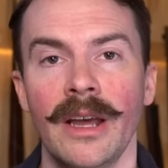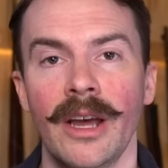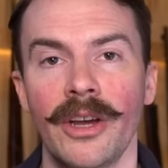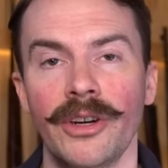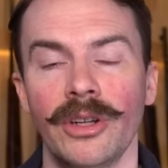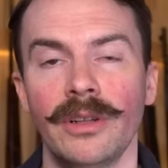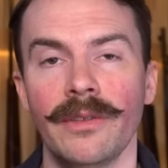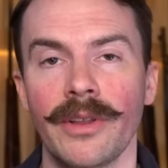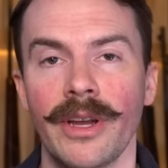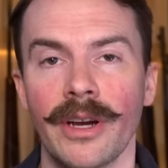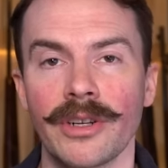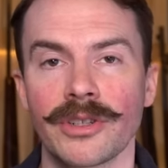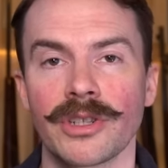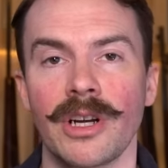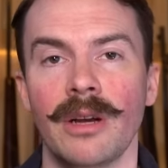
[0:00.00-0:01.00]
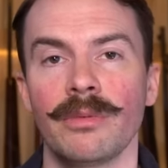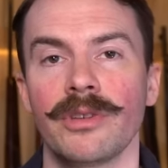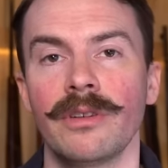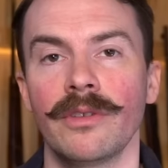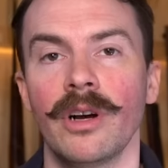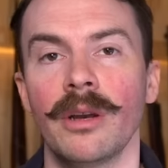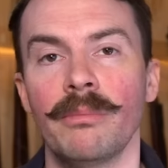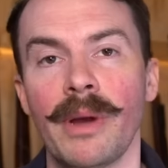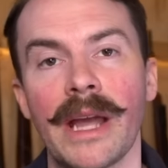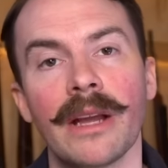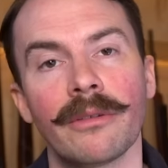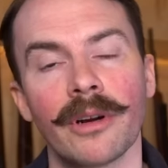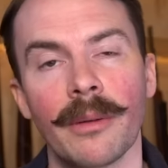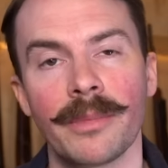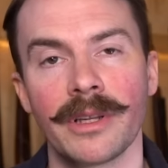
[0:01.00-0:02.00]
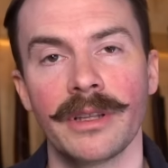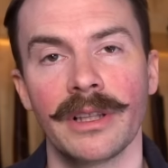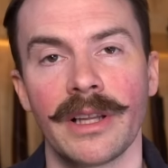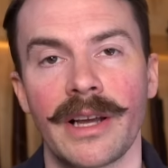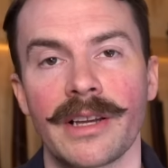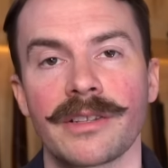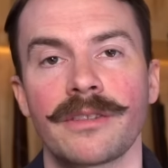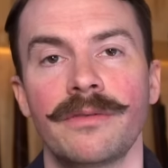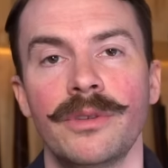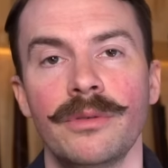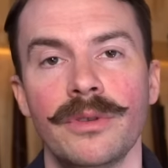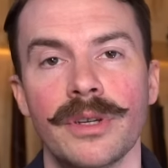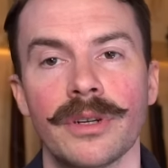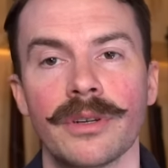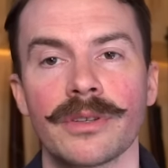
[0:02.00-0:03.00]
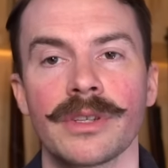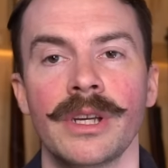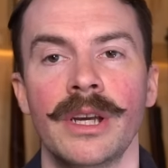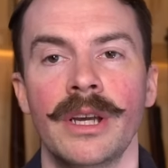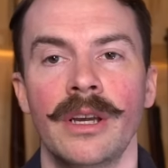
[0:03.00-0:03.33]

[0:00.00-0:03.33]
and all of the gun shops that have gone bankrupt in the last few years